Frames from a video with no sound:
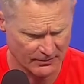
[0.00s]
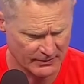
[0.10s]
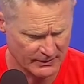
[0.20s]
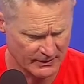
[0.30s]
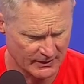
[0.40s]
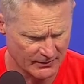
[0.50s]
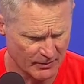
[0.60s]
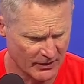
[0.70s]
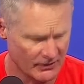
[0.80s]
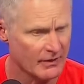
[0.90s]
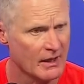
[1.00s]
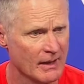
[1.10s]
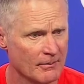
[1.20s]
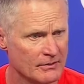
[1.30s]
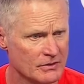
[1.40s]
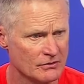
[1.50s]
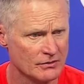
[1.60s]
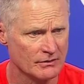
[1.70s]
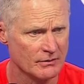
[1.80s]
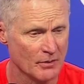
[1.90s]
the better the
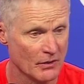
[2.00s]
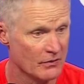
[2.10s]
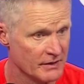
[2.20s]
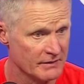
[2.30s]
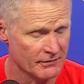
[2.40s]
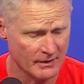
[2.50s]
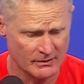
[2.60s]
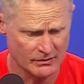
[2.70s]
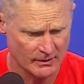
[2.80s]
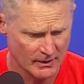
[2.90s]
competition, the better the defense.